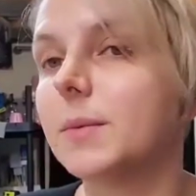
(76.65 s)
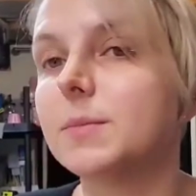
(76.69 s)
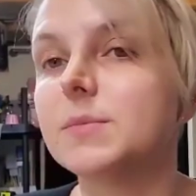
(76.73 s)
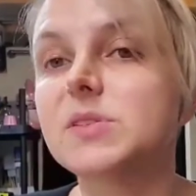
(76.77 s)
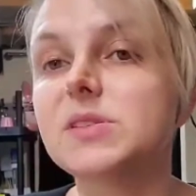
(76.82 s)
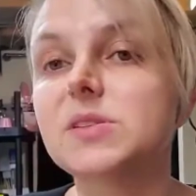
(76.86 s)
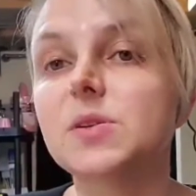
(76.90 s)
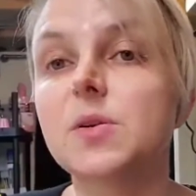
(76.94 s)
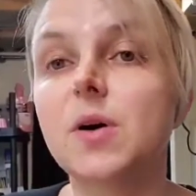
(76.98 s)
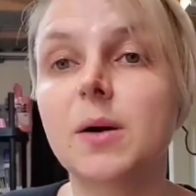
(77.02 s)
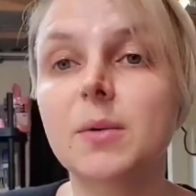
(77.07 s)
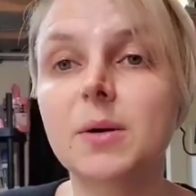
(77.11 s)
So
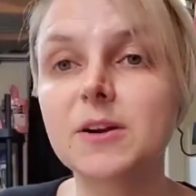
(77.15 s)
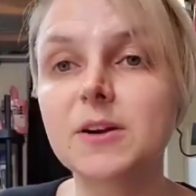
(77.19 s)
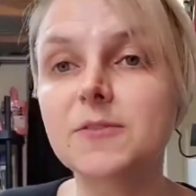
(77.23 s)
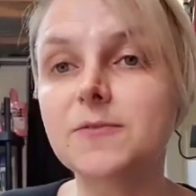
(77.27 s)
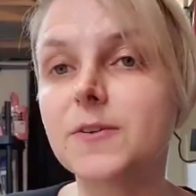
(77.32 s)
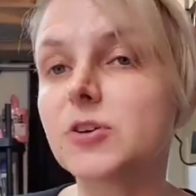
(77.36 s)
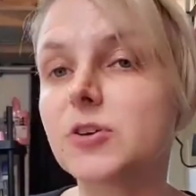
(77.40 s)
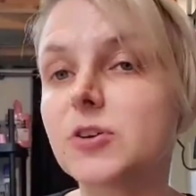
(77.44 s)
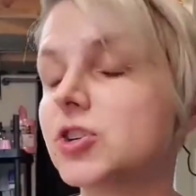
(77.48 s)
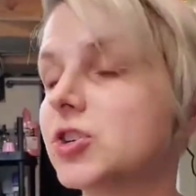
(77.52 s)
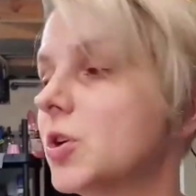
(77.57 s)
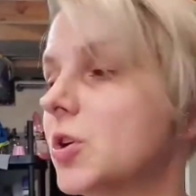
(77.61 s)
I'm going to
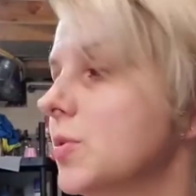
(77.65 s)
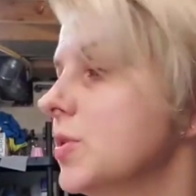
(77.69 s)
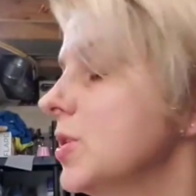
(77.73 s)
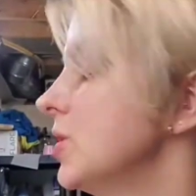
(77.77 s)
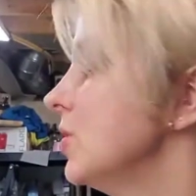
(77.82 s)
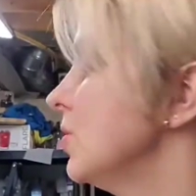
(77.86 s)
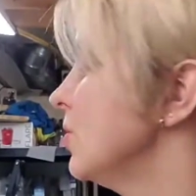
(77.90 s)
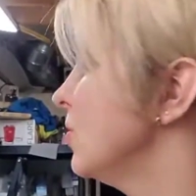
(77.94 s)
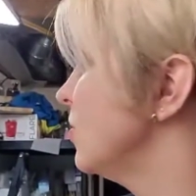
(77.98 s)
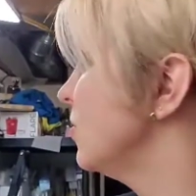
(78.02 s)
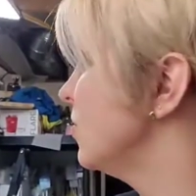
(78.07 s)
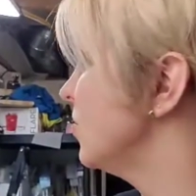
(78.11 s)
first show
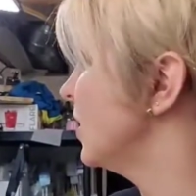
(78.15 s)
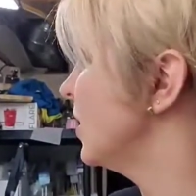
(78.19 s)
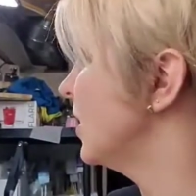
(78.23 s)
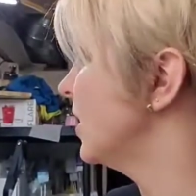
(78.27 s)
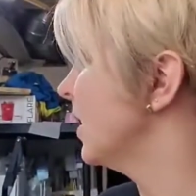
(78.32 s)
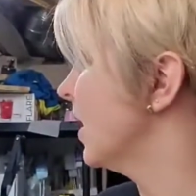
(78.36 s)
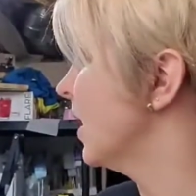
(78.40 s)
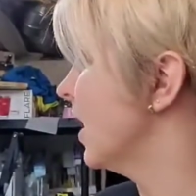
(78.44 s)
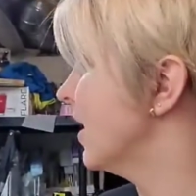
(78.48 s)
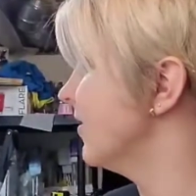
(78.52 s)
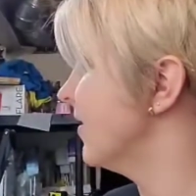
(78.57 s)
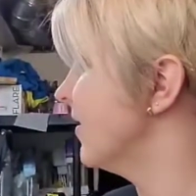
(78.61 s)
you,
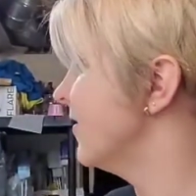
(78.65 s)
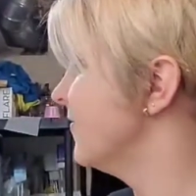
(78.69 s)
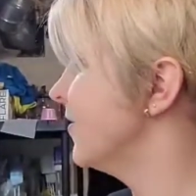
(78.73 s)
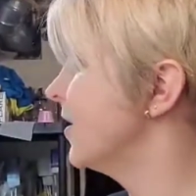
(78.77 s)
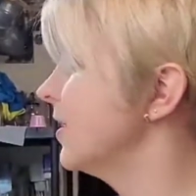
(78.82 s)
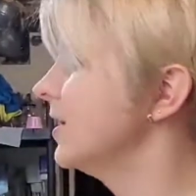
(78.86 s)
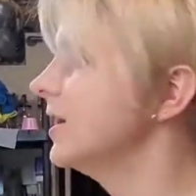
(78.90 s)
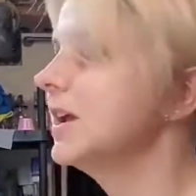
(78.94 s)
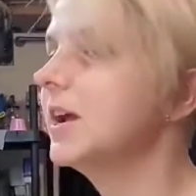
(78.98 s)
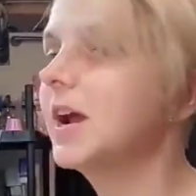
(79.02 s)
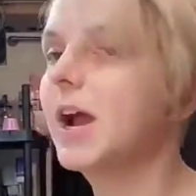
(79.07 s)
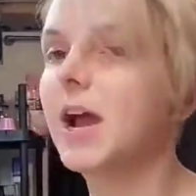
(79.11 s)
I've
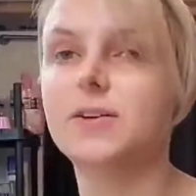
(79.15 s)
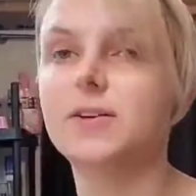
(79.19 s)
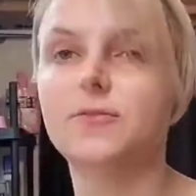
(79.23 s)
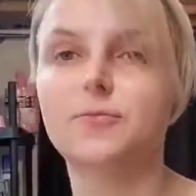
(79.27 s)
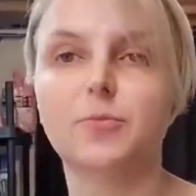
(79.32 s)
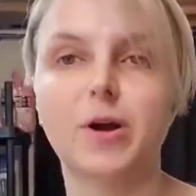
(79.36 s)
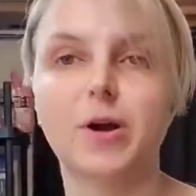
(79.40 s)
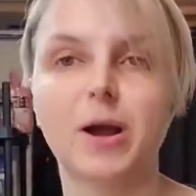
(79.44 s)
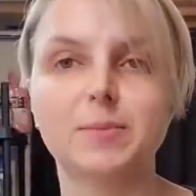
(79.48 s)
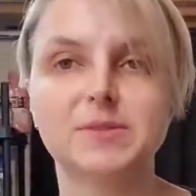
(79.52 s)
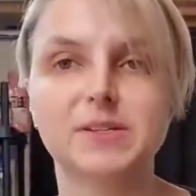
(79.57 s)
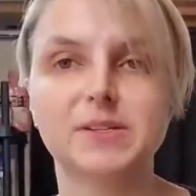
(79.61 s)
already kind of
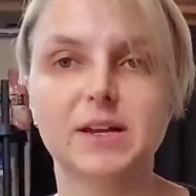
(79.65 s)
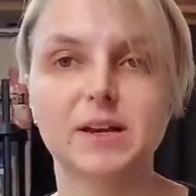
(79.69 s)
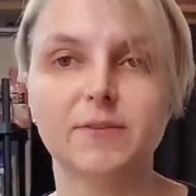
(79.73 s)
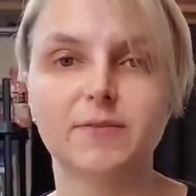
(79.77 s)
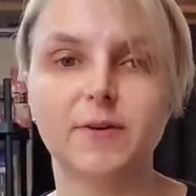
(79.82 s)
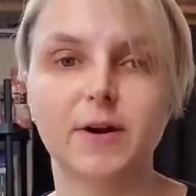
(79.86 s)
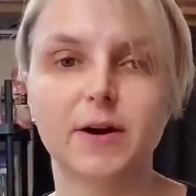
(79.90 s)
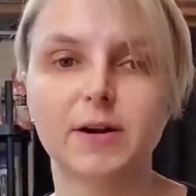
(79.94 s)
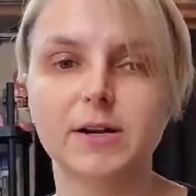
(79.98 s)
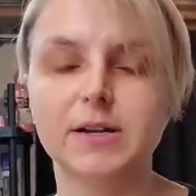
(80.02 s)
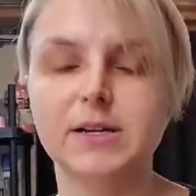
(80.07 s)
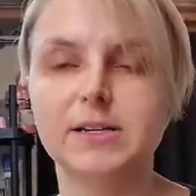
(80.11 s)
prepped it, I've
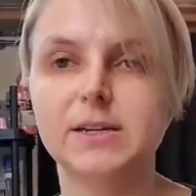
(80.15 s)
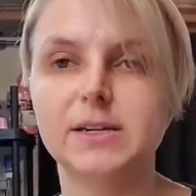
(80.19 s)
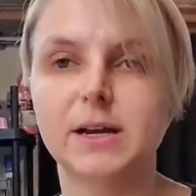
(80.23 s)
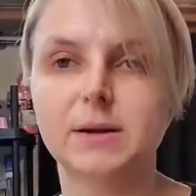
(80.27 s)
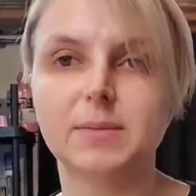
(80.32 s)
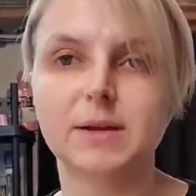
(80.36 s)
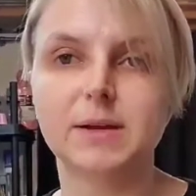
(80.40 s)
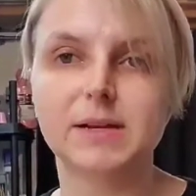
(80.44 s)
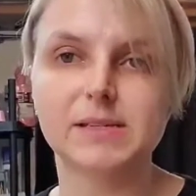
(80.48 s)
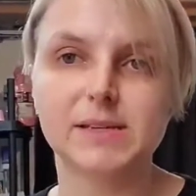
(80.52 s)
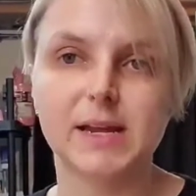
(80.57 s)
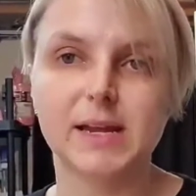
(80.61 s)
already done
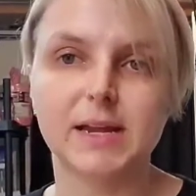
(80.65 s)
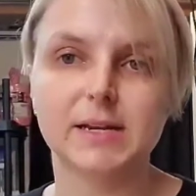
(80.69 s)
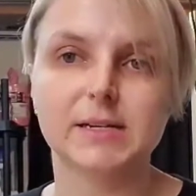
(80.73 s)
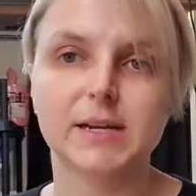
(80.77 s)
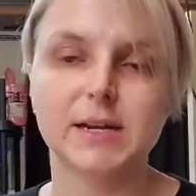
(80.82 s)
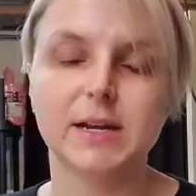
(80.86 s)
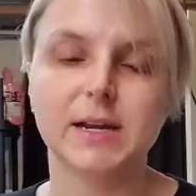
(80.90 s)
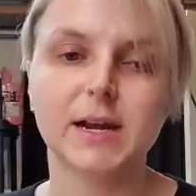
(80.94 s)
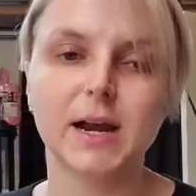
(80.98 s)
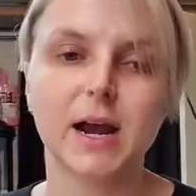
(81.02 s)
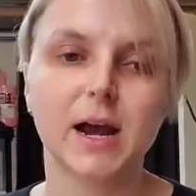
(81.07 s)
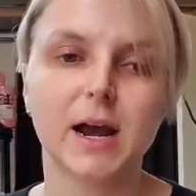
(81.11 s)
my
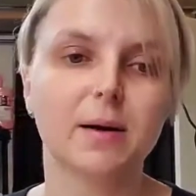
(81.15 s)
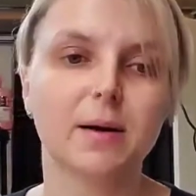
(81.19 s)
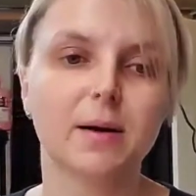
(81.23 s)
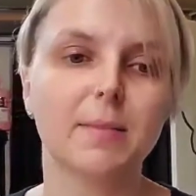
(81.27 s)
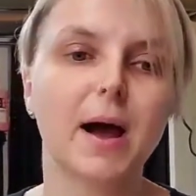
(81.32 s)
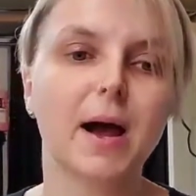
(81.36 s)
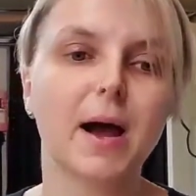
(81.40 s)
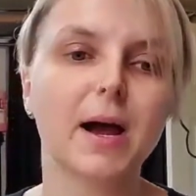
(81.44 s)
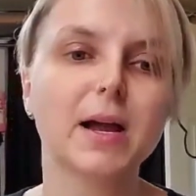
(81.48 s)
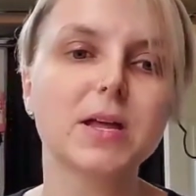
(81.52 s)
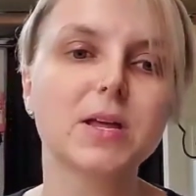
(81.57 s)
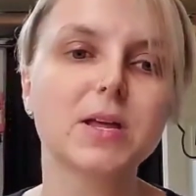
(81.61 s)
sanding.
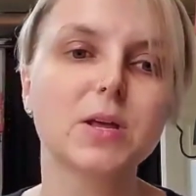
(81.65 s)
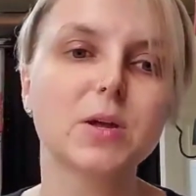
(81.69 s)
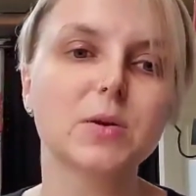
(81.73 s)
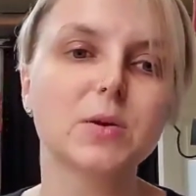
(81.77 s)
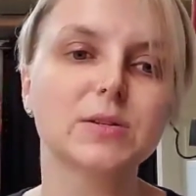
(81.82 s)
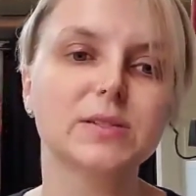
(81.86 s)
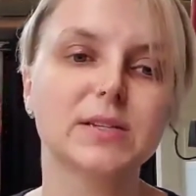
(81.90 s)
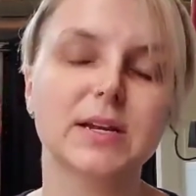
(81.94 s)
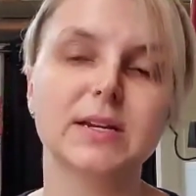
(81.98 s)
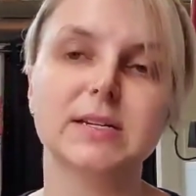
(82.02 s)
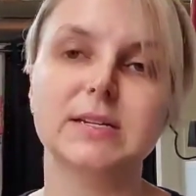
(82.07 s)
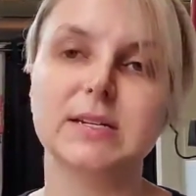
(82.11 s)
I use
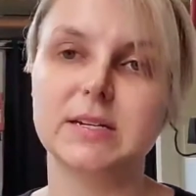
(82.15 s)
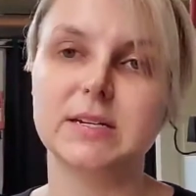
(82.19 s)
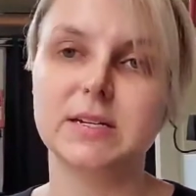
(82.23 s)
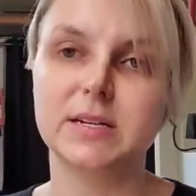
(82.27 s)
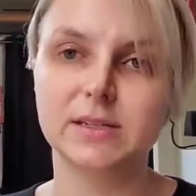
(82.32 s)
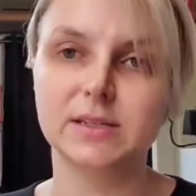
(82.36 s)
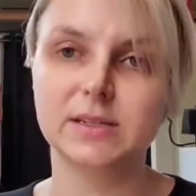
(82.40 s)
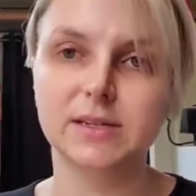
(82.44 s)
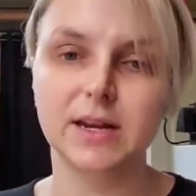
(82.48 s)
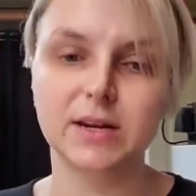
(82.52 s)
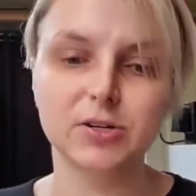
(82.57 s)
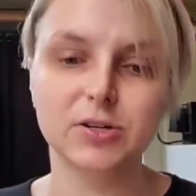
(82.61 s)
a detail
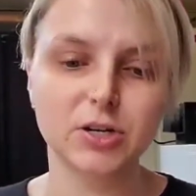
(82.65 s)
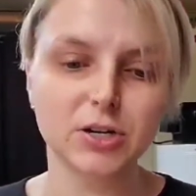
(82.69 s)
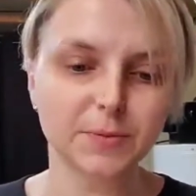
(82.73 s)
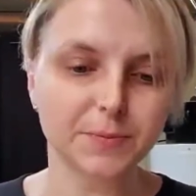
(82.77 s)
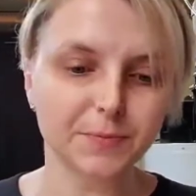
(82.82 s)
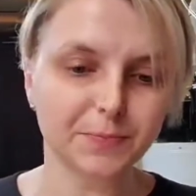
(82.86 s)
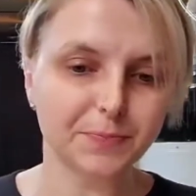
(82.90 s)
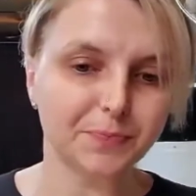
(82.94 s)
sander.